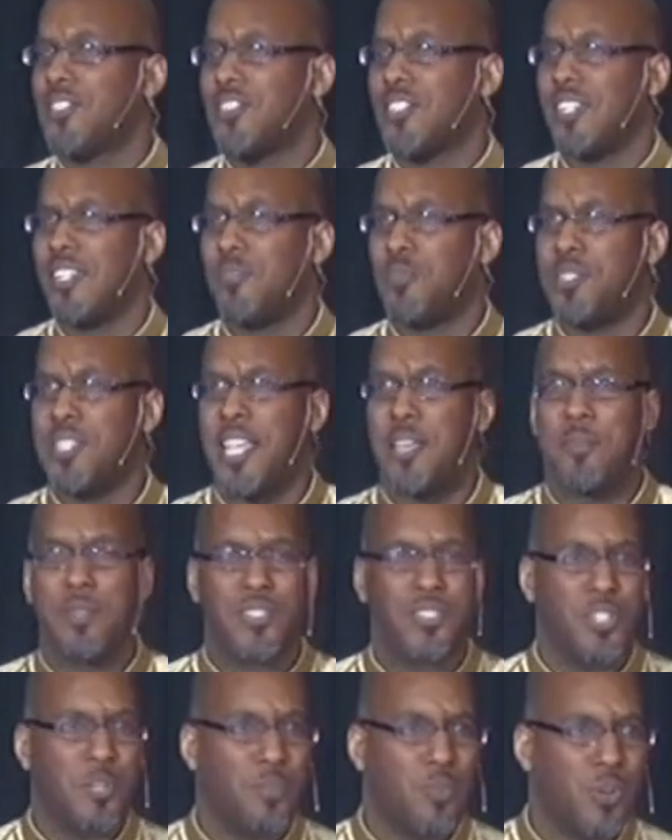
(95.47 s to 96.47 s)
and was able
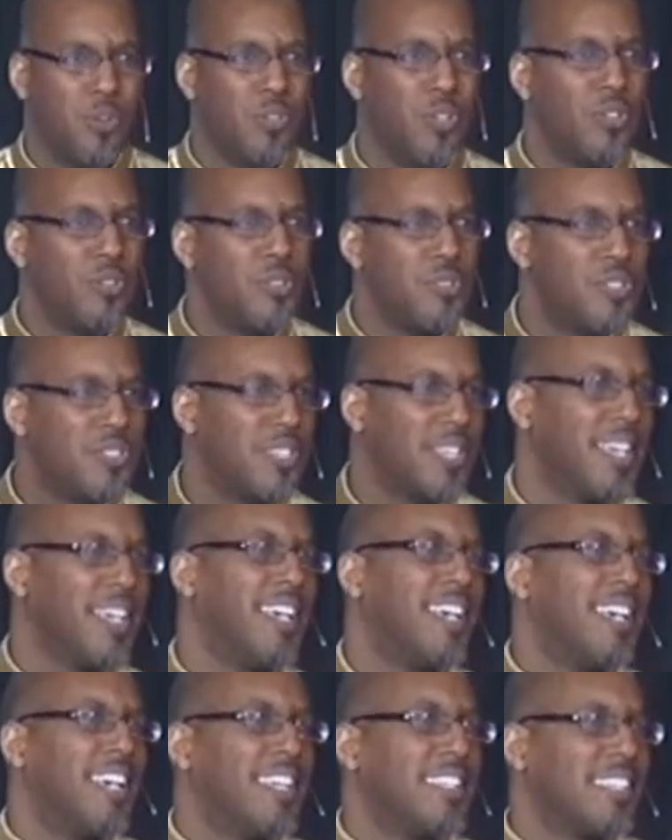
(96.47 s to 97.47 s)
to peruse
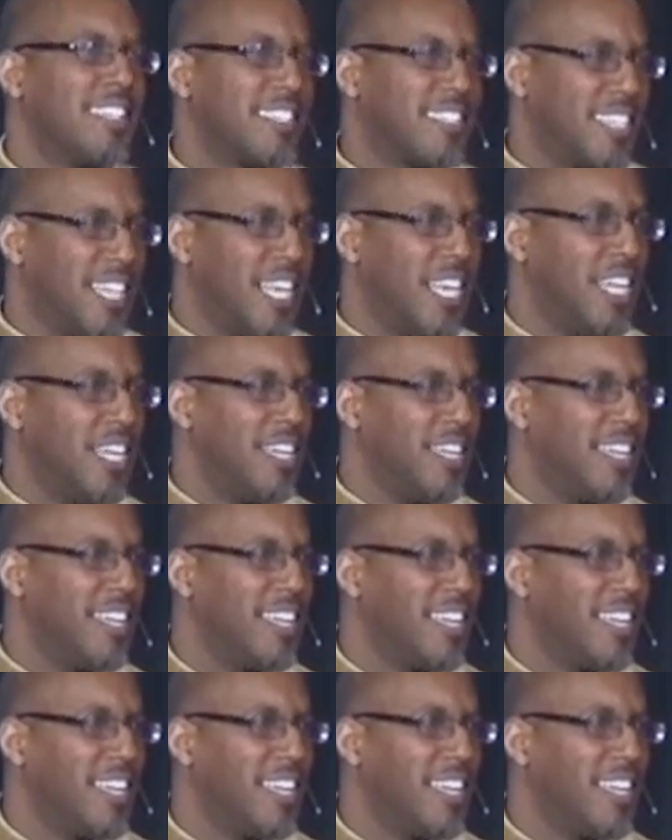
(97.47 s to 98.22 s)
the city